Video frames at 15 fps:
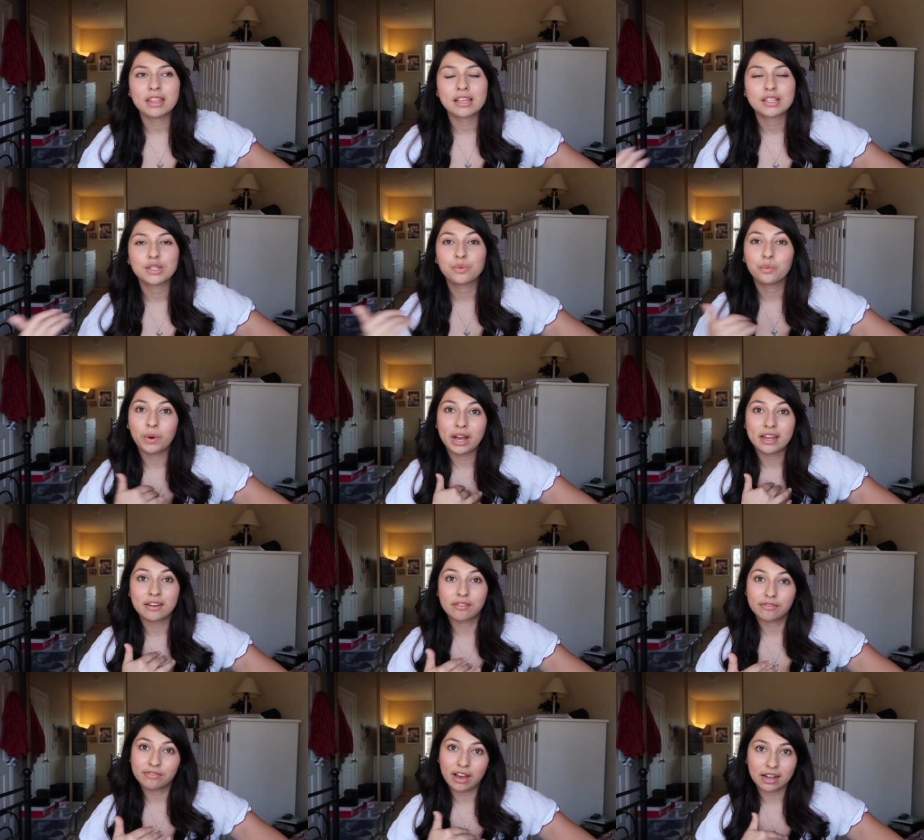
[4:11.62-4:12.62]
it's what
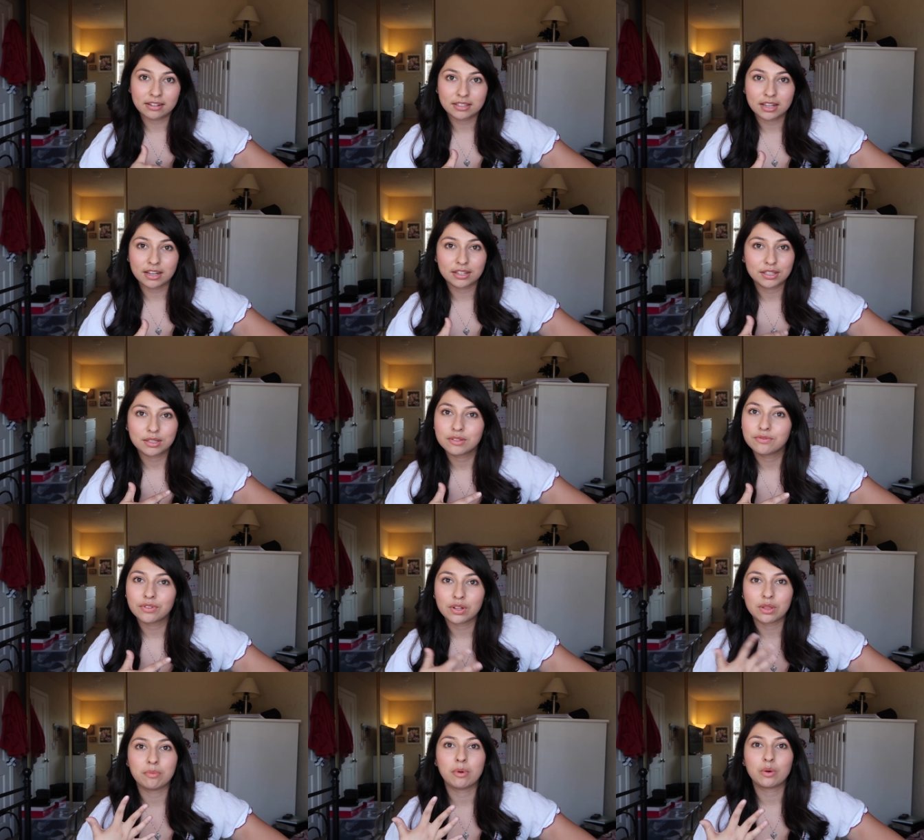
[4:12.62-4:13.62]
infects us
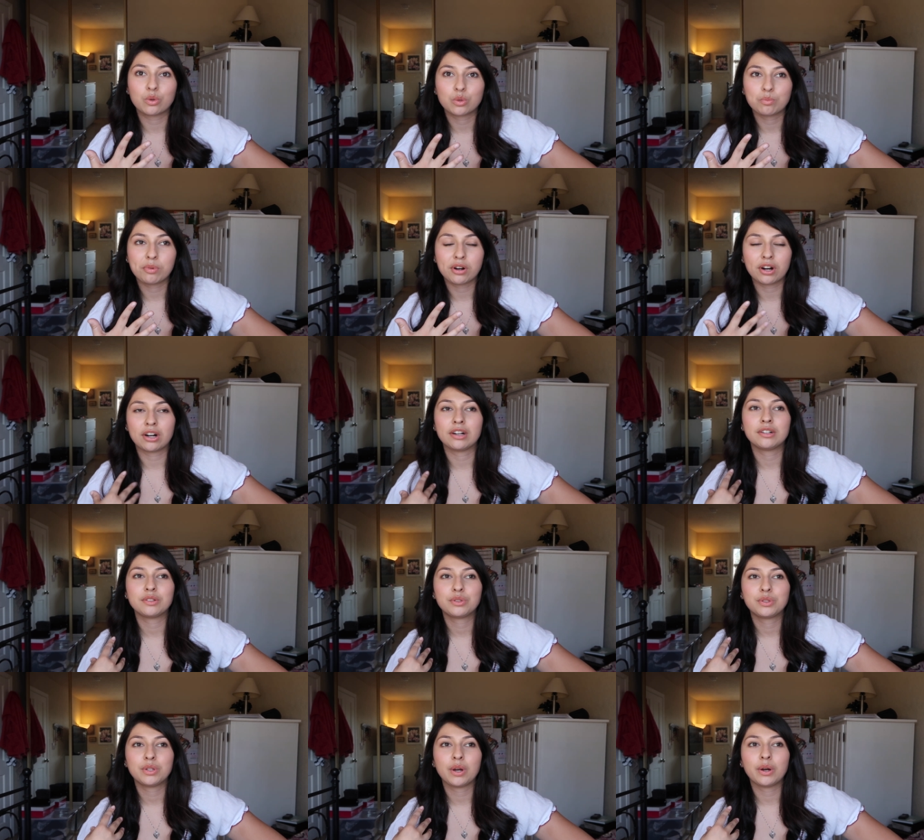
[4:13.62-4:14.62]
for the most part
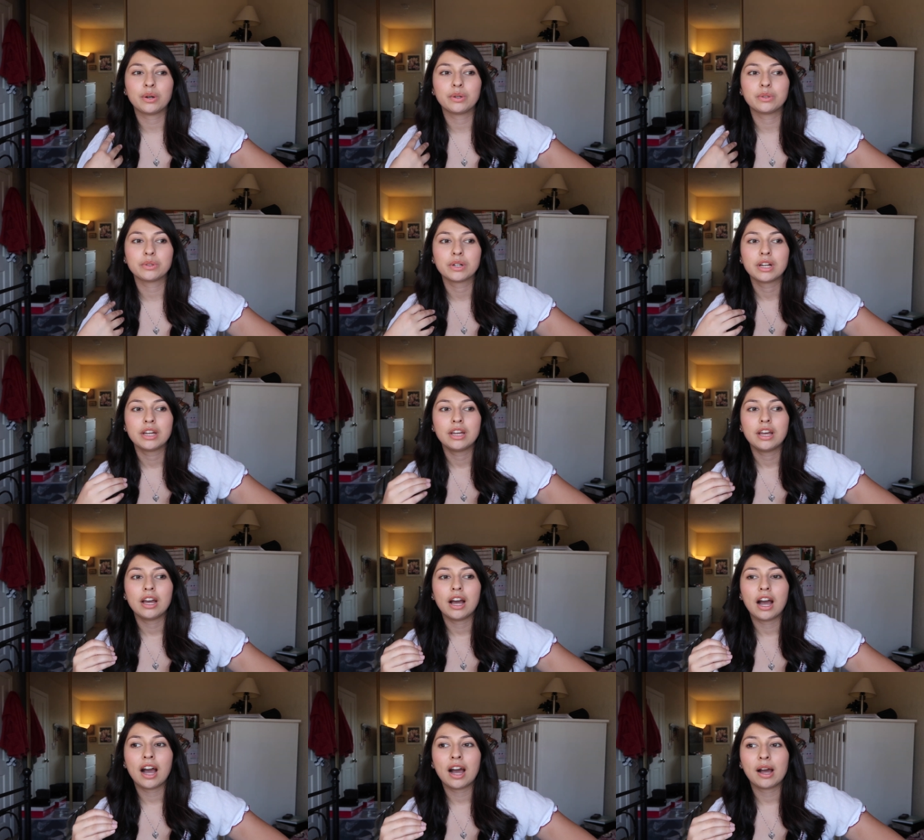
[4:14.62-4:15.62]
so
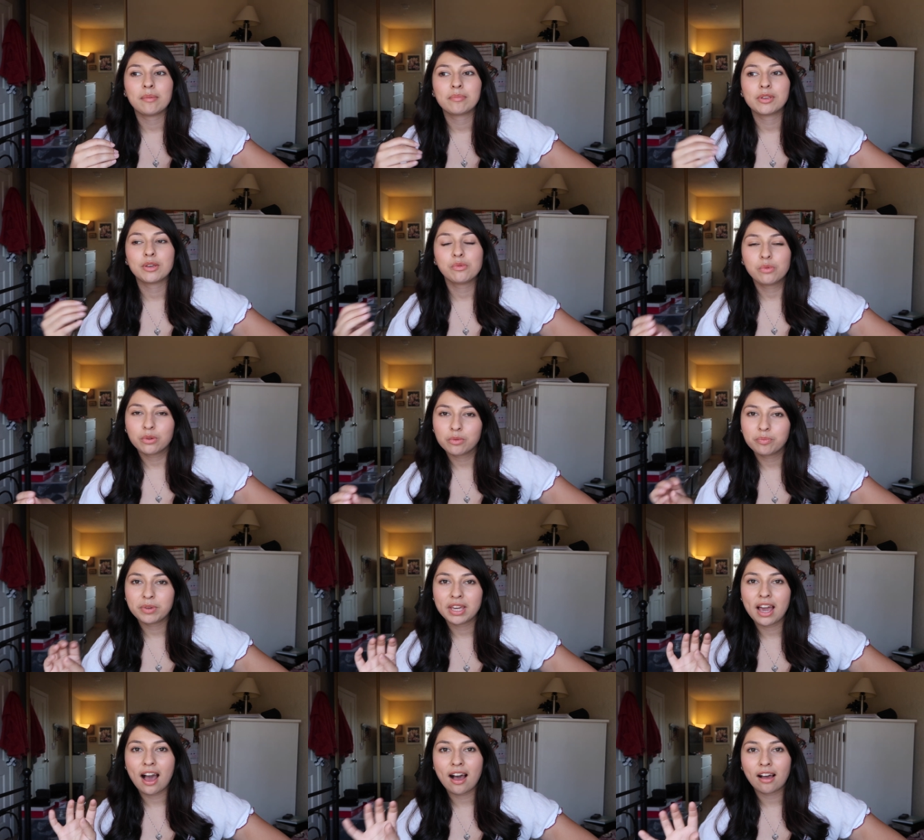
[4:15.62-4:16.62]
um, you will
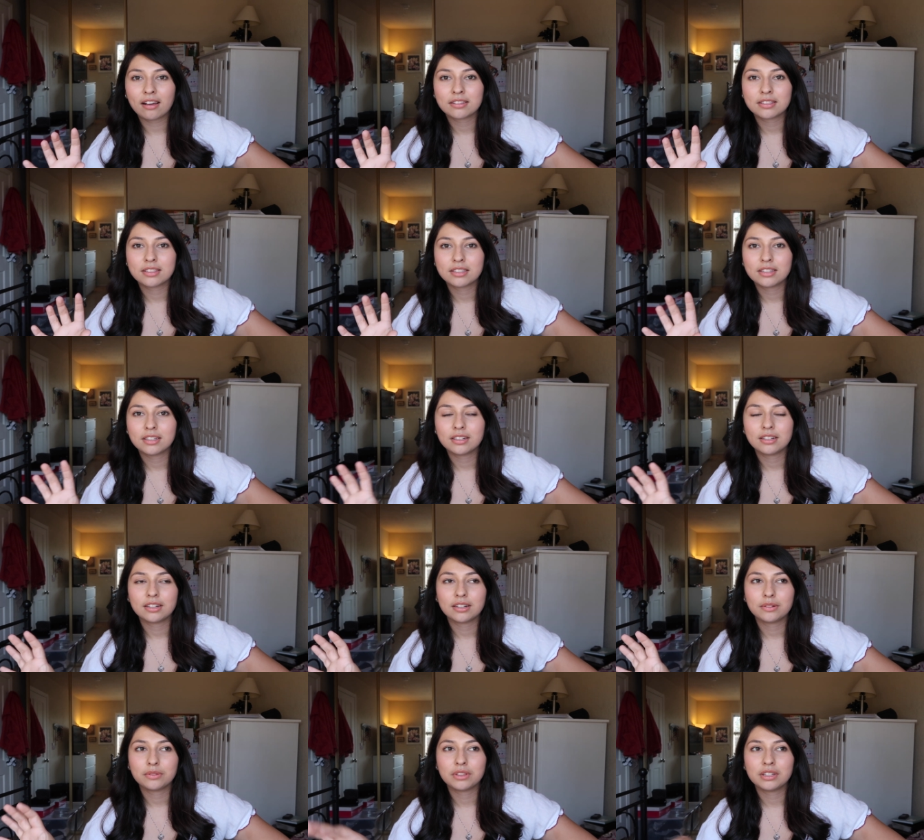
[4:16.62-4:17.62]
be asked
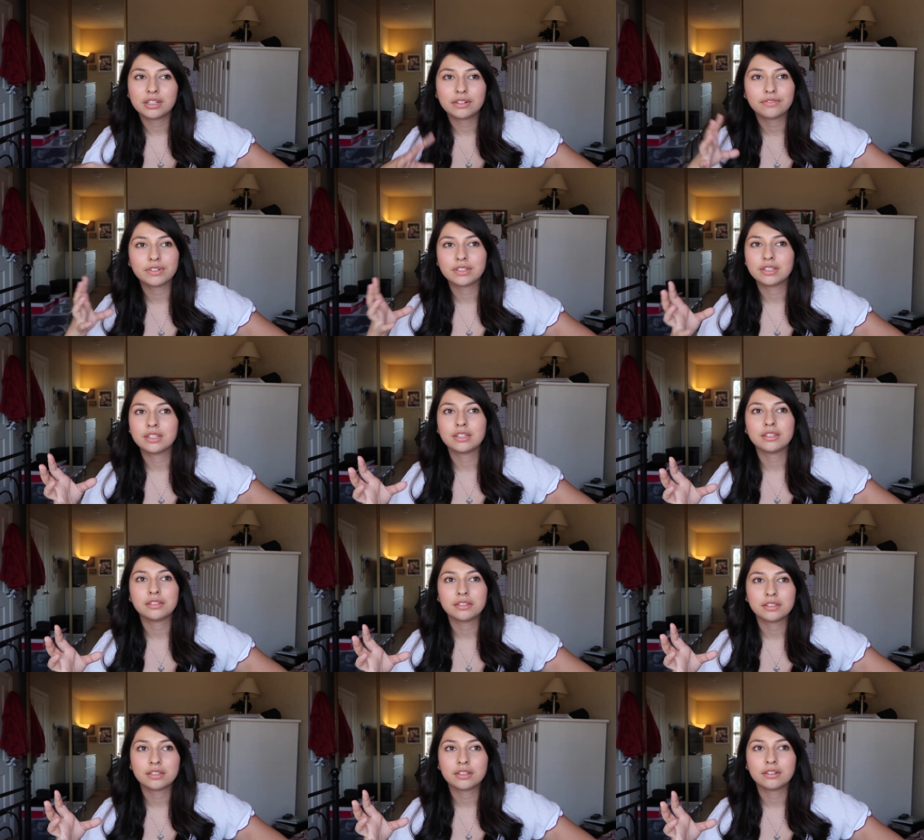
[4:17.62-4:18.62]
the
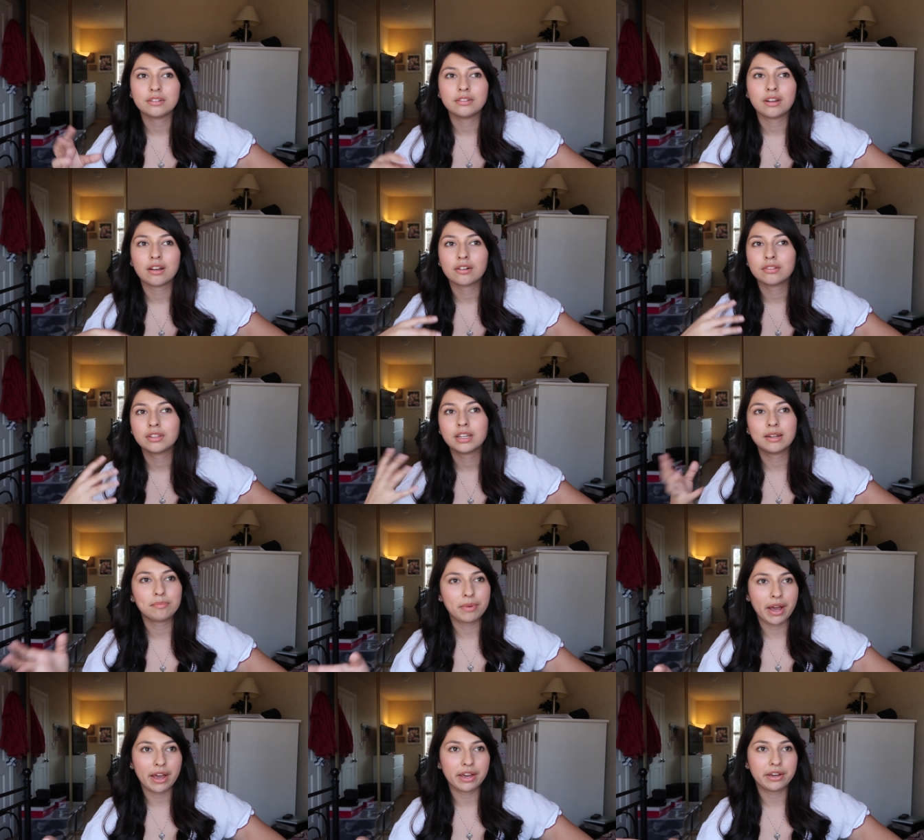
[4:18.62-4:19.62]
differences not only in
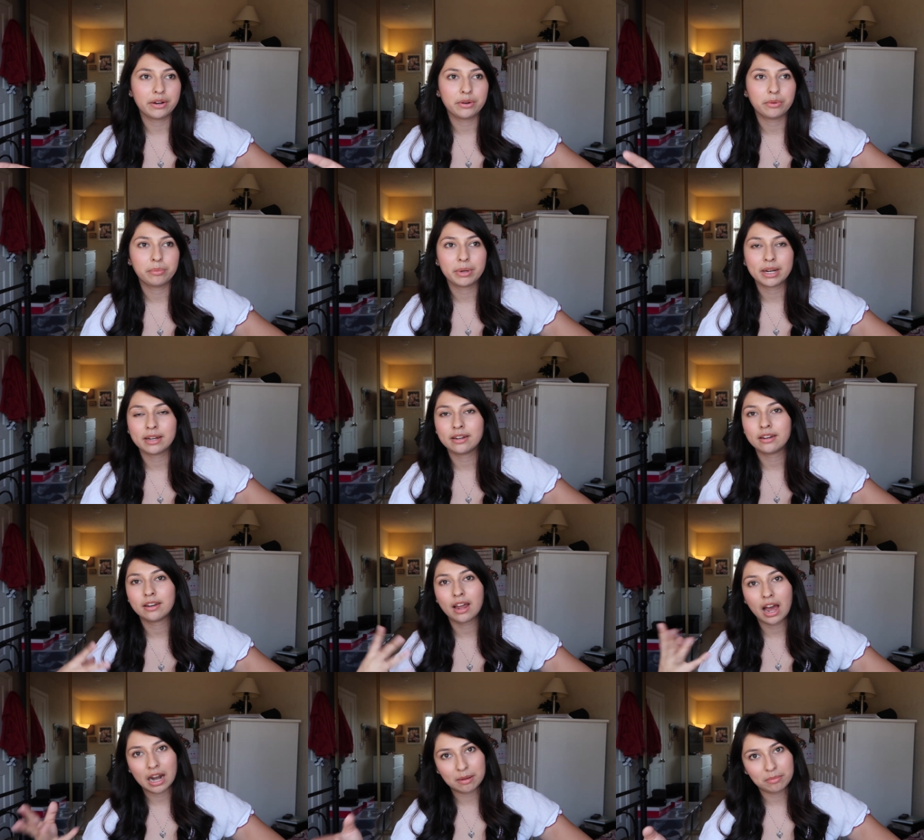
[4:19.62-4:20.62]
bio but in
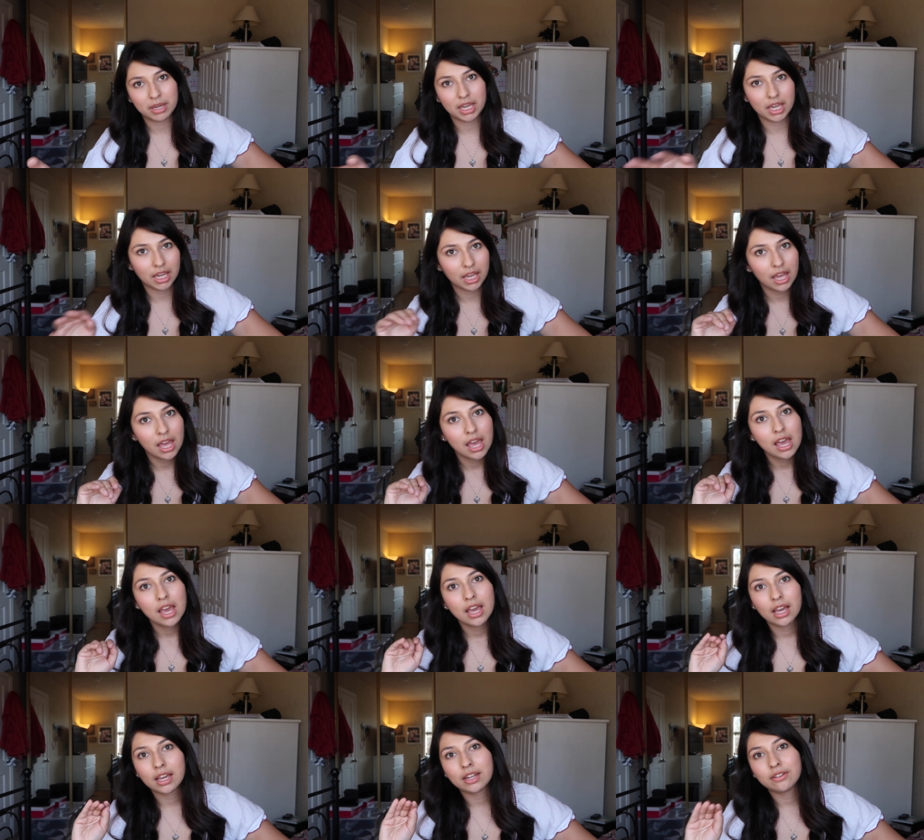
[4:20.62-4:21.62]
anatomy
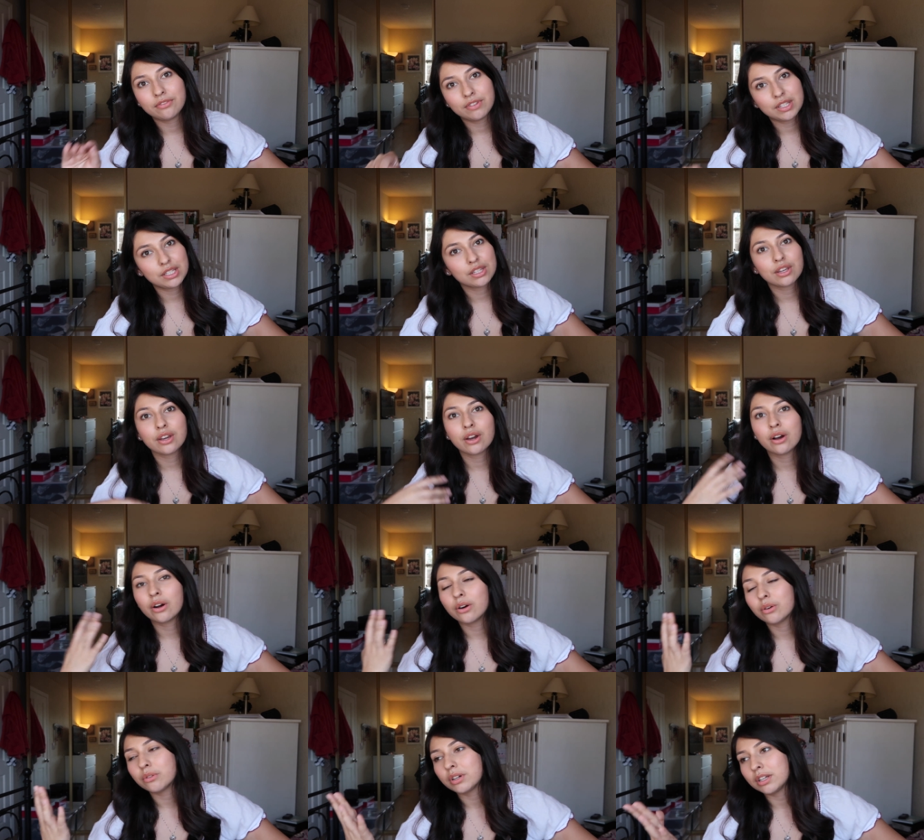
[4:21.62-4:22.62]
in
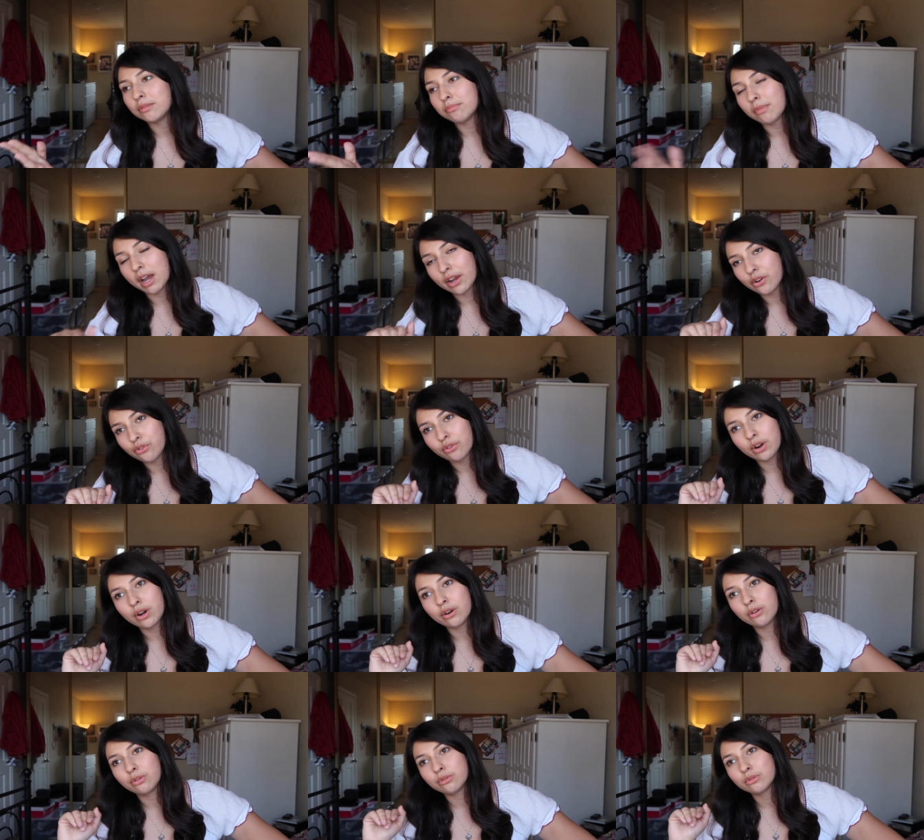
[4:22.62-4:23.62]
physio in
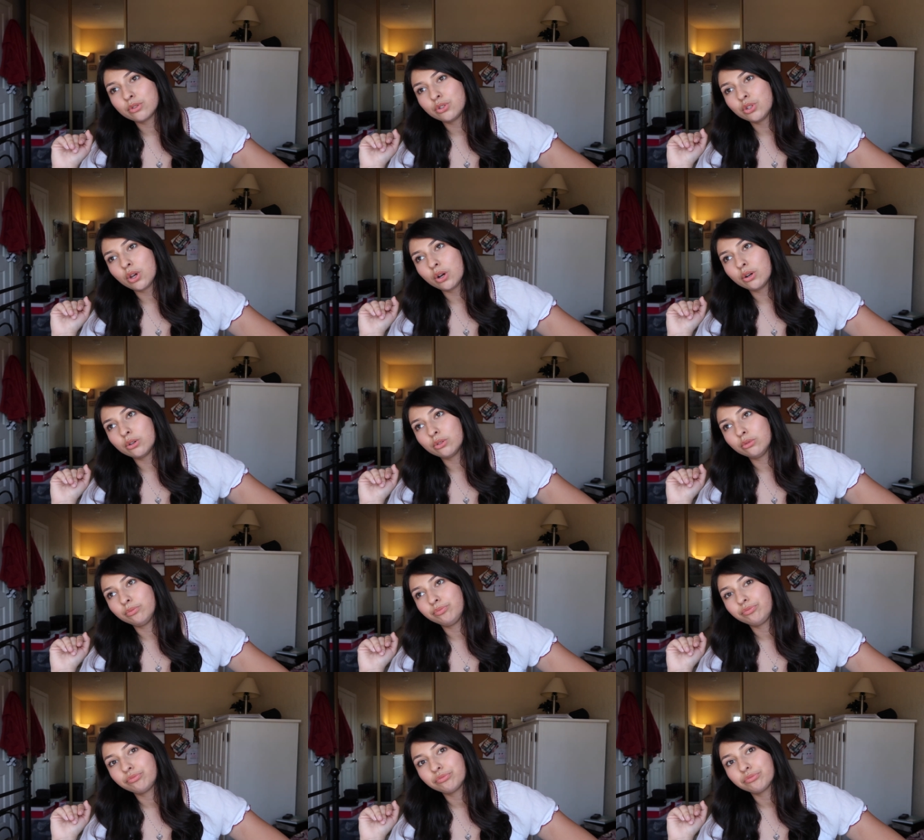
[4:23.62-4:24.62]
micro so